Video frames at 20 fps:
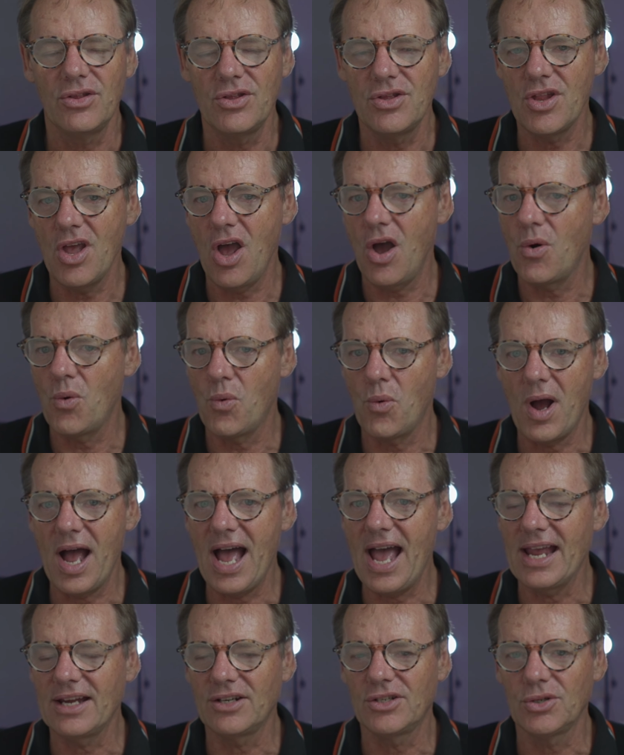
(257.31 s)
No
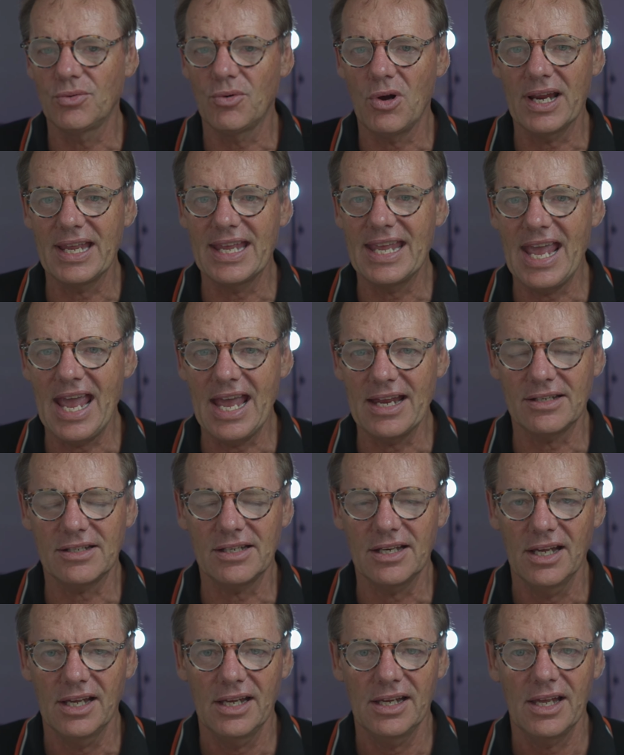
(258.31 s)
way do I
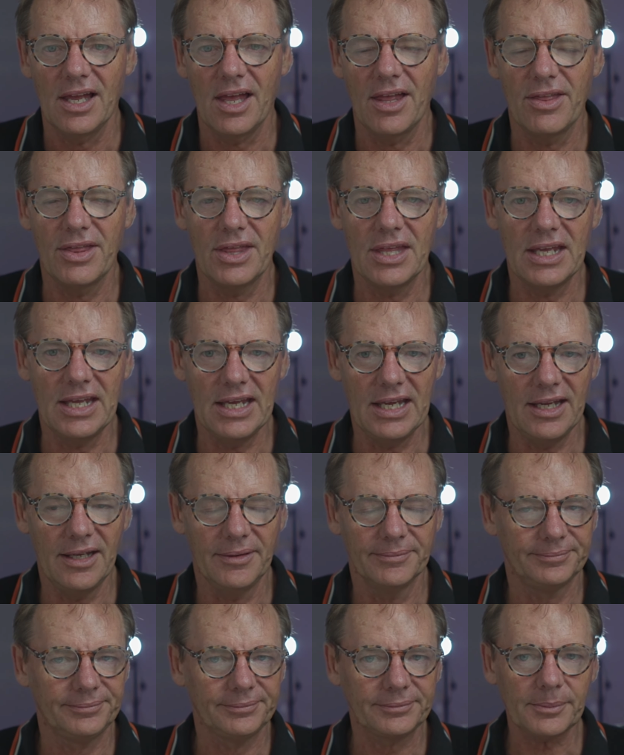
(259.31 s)
get
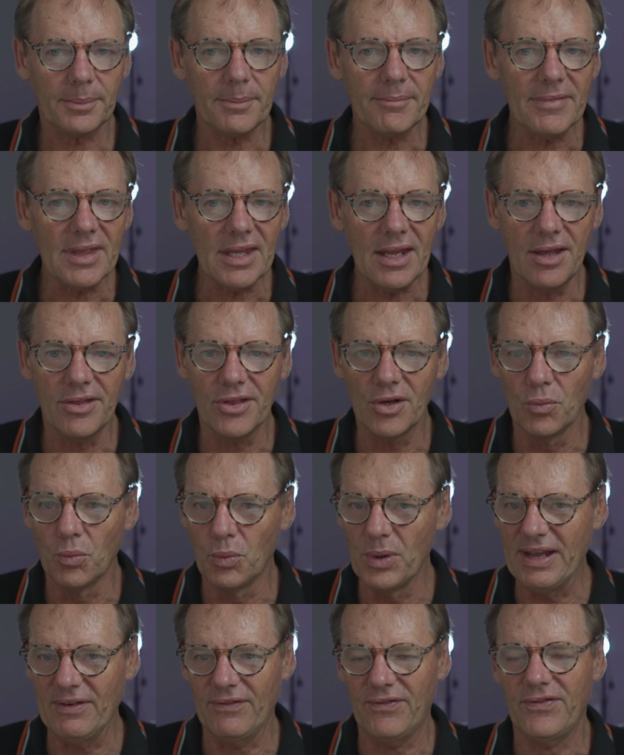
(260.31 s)
the
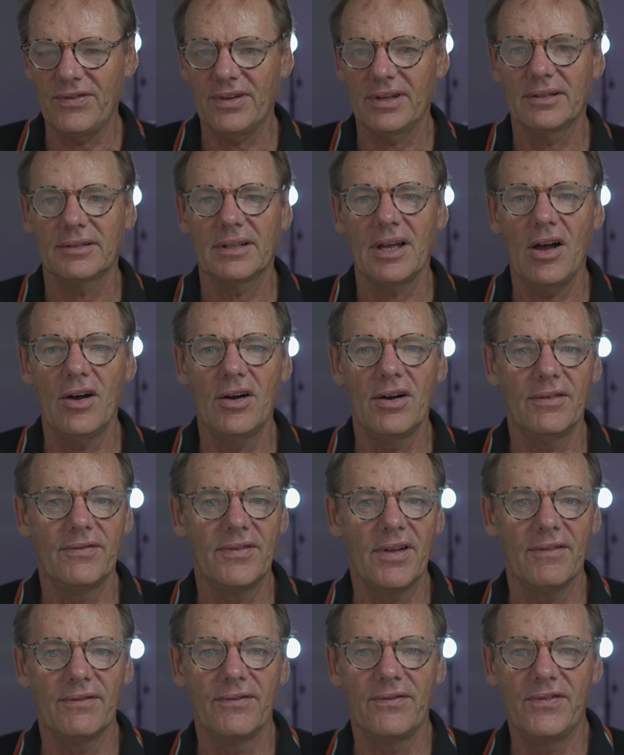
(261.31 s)
width
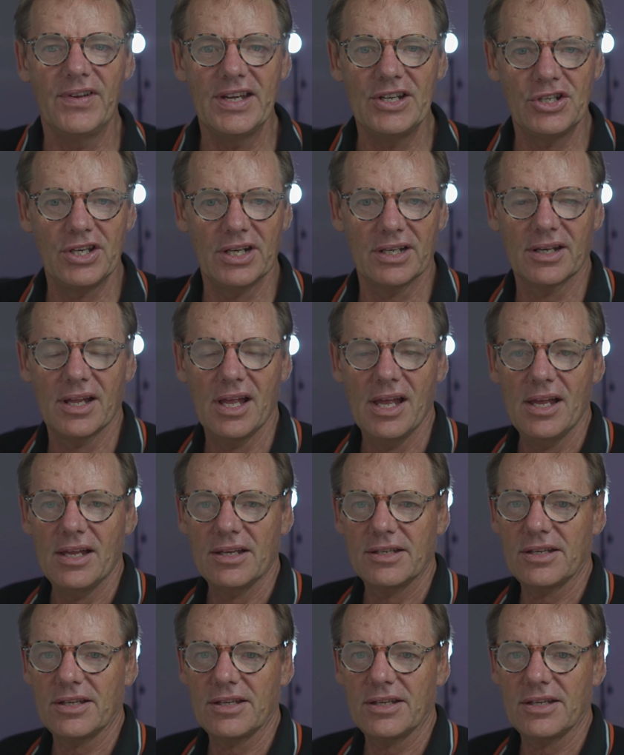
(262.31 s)
of vision.